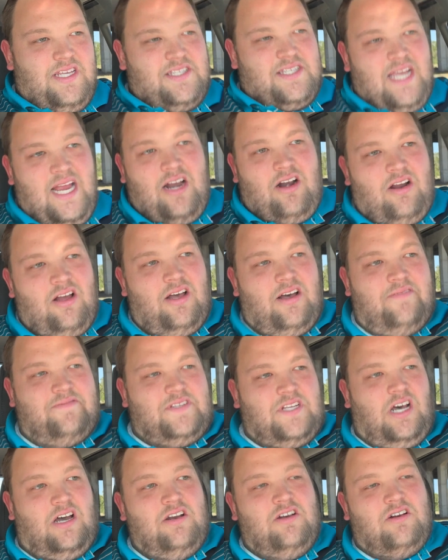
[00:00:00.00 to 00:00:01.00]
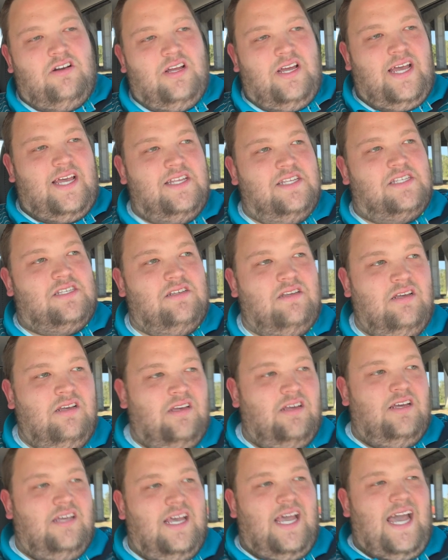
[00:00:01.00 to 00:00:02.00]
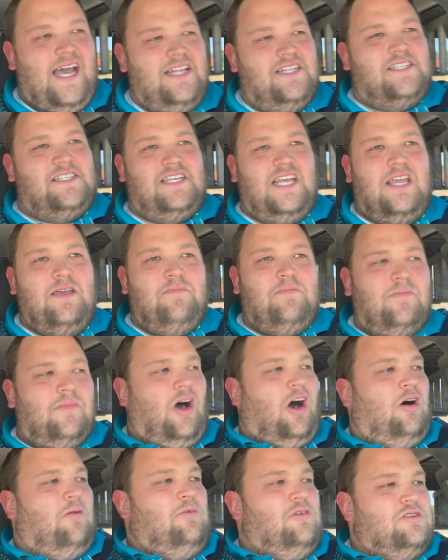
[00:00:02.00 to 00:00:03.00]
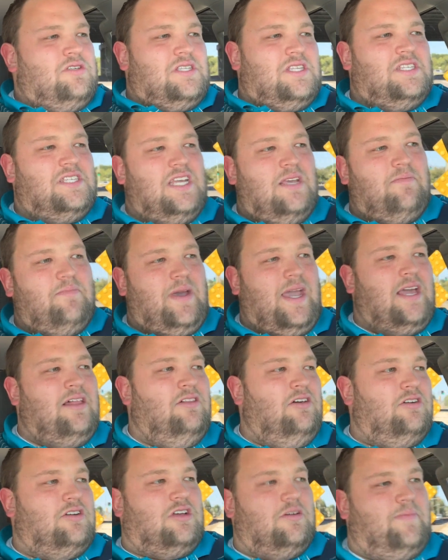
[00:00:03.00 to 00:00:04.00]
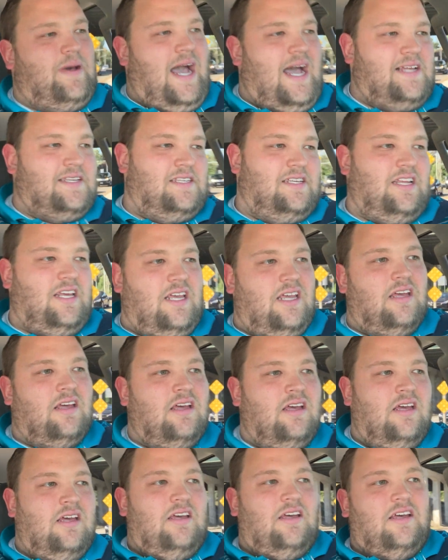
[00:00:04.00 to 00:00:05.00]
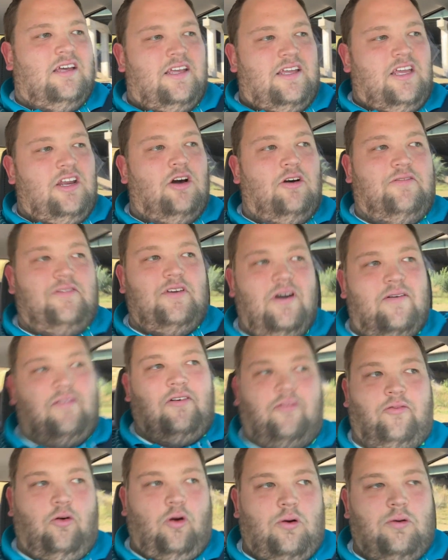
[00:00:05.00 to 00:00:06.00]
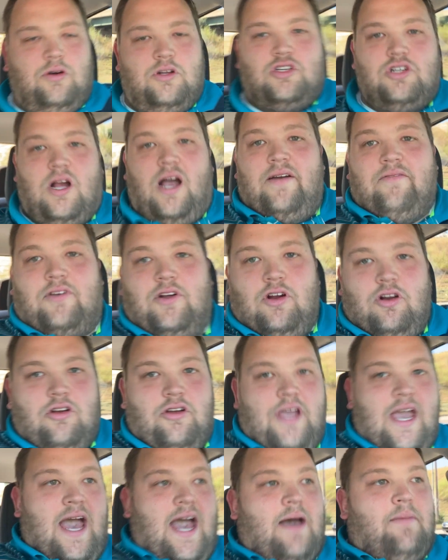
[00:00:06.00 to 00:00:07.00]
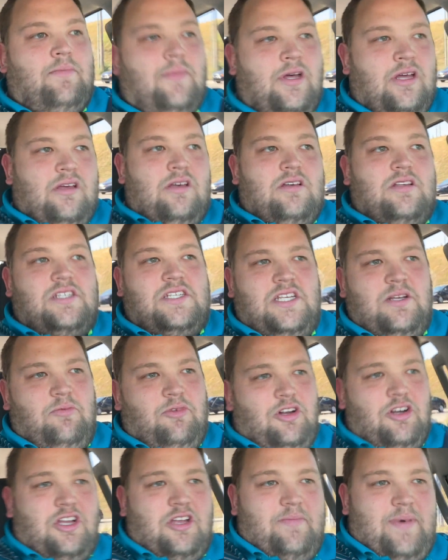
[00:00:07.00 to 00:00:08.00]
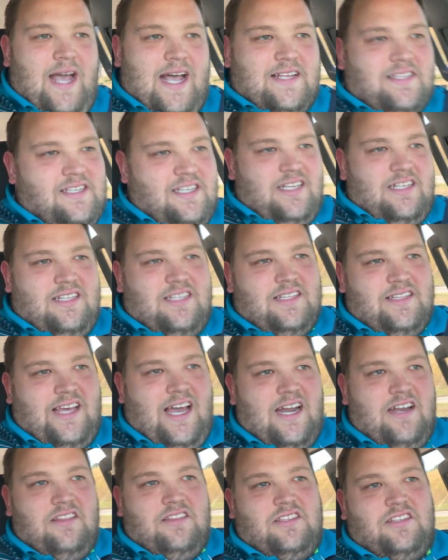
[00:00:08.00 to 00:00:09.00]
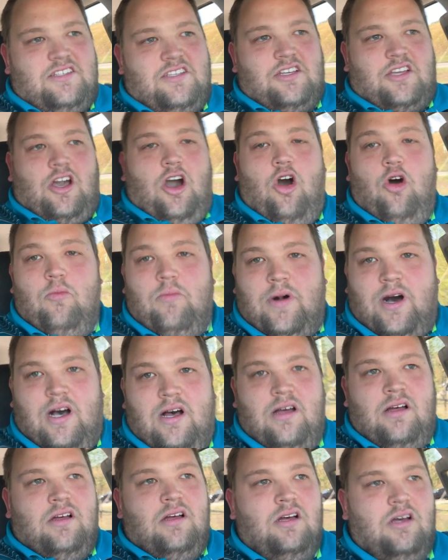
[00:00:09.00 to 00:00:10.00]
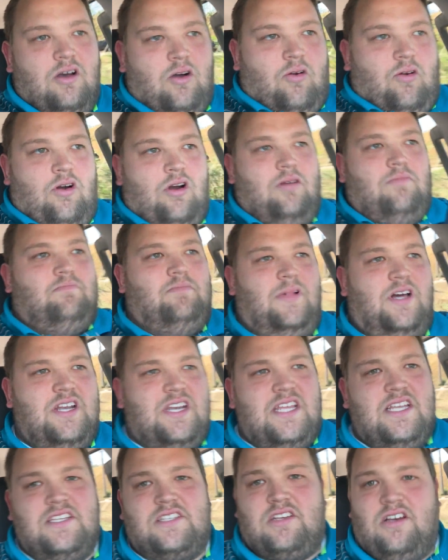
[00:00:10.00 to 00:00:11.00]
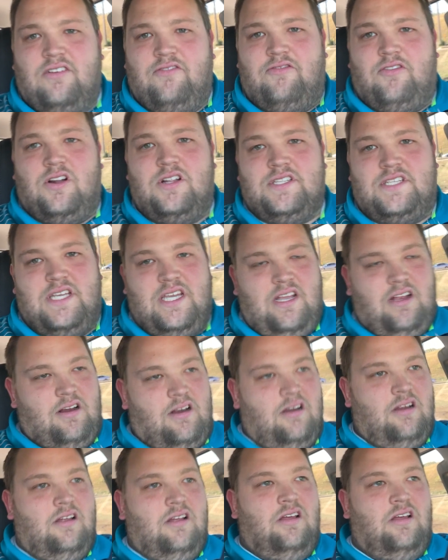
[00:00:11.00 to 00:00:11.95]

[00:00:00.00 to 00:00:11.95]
era of Tundra has had almost the same payload capacity. You know, if you have a four-wheel drive crew cab, similar capacity to that of the Tacoma or a Nissan Frontier.